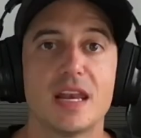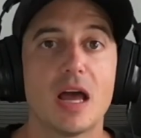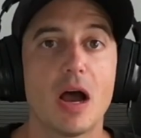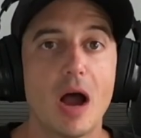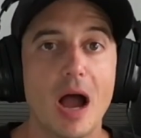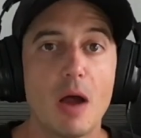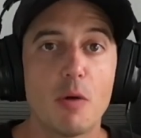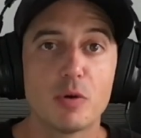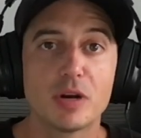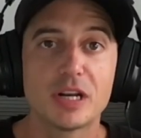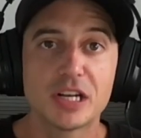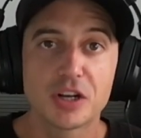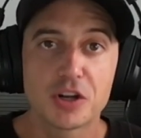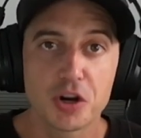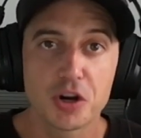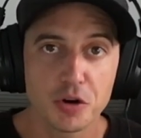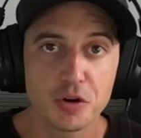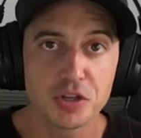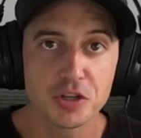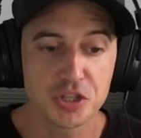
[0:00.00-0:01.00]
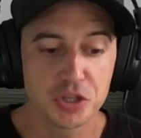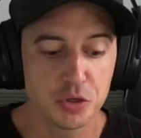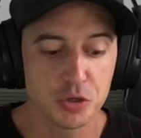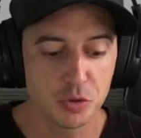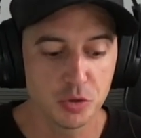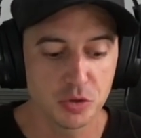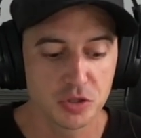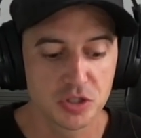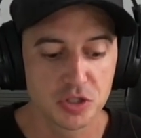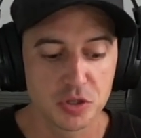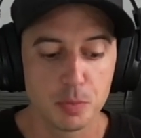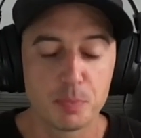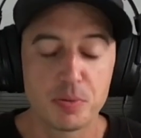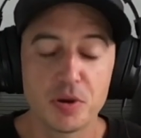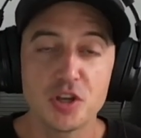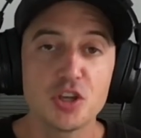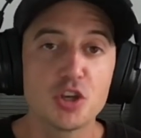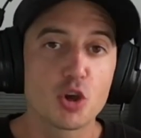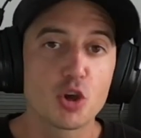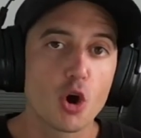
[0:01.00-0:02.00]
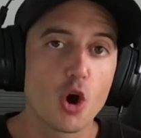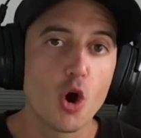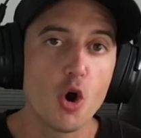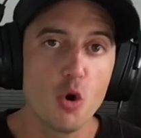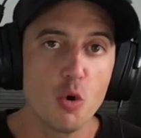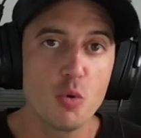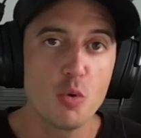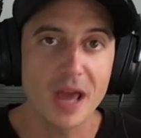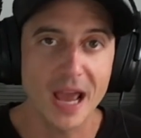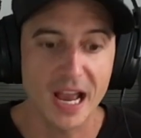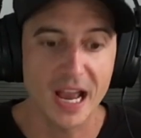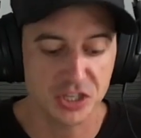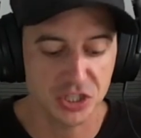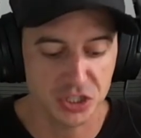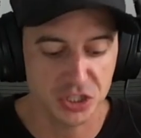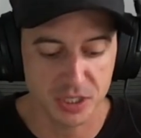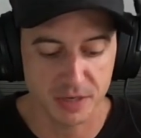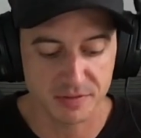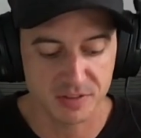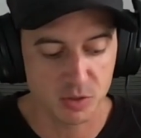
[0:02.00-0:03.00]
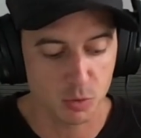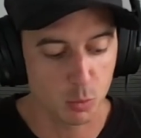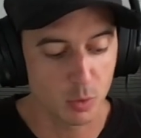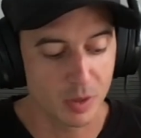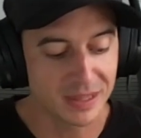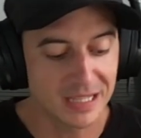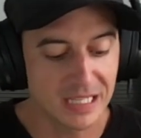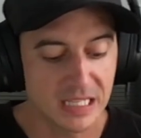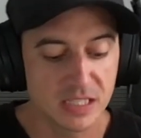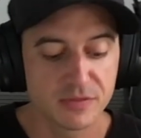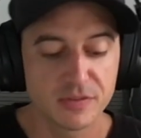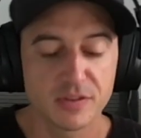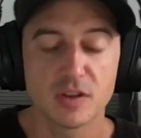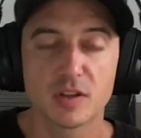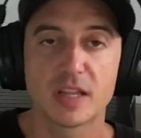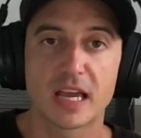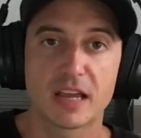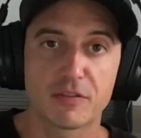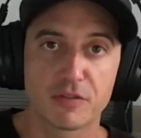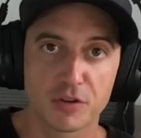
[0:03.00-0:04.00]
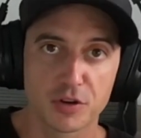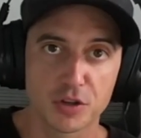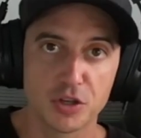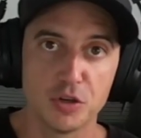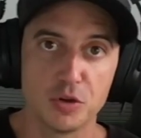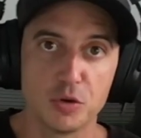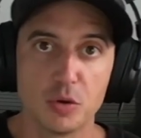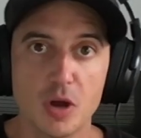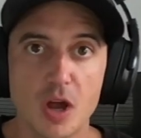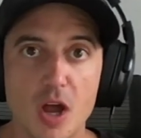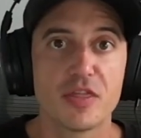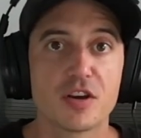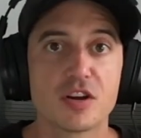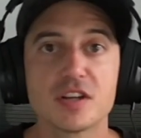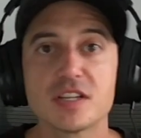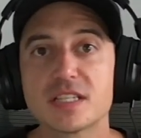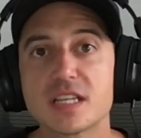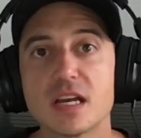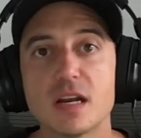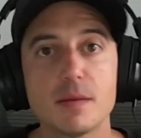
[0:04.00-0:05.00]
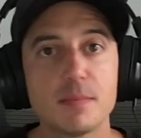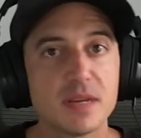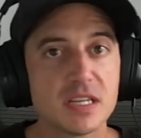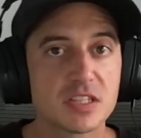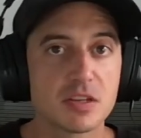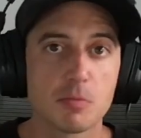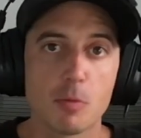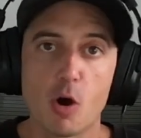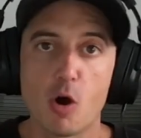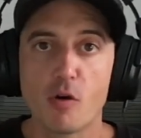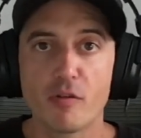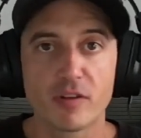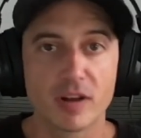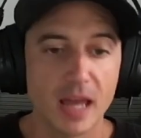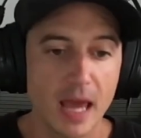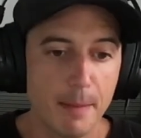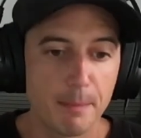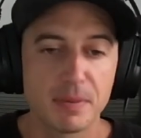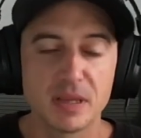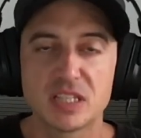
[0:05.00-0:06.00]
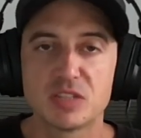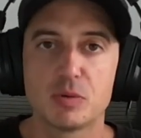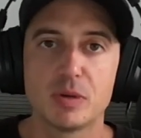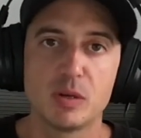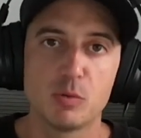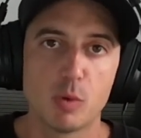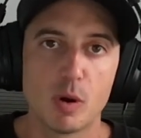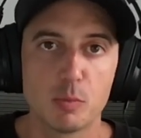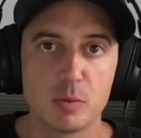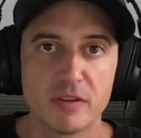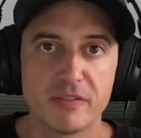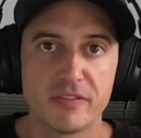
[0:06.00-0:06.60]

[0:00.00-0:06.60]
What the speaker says: Now, I would encourage you to put your own adjectives for what these feel like for you. There is going to be some overlap between what we